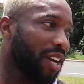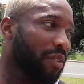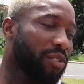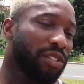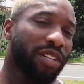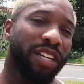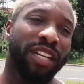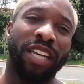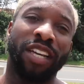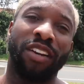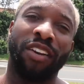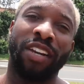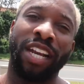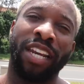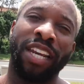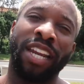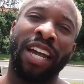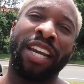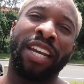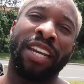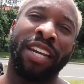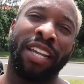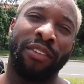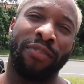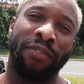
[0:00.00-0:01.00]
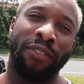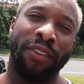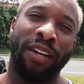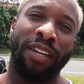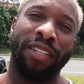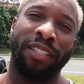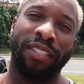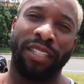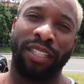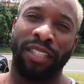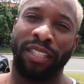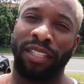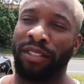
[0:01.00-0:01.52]
to get on that 90 Day
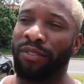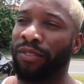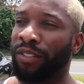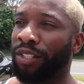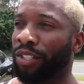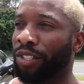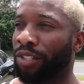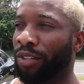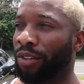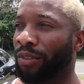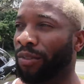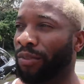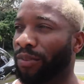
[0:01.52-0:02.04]
Fiancé TV show.